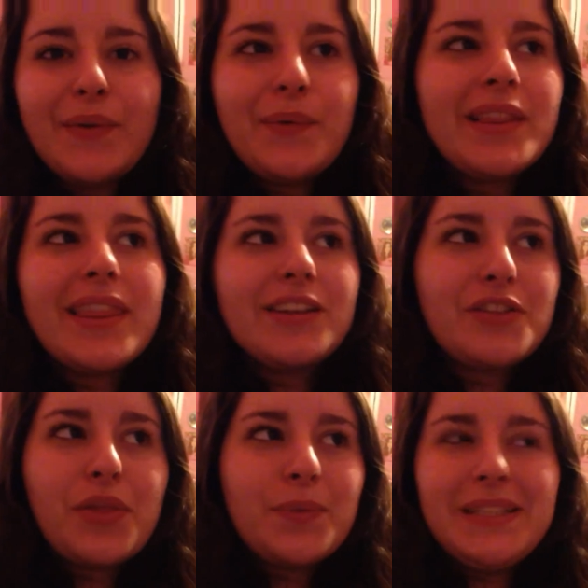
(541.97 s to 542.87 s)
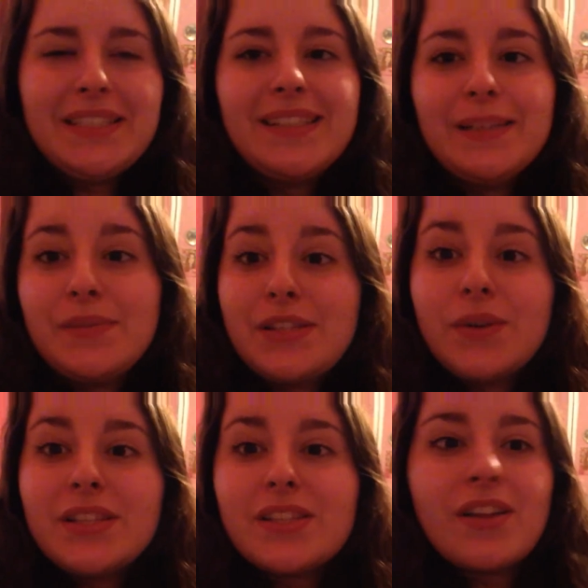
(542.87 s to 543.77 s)
I went there 3 times,
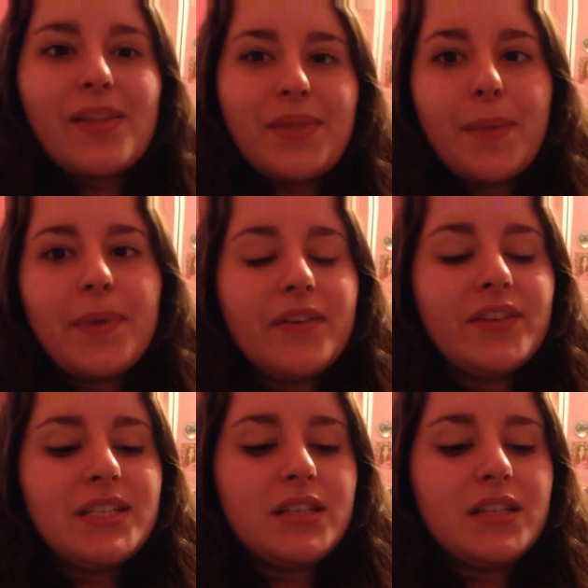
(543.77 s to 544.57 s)
so it's not that big of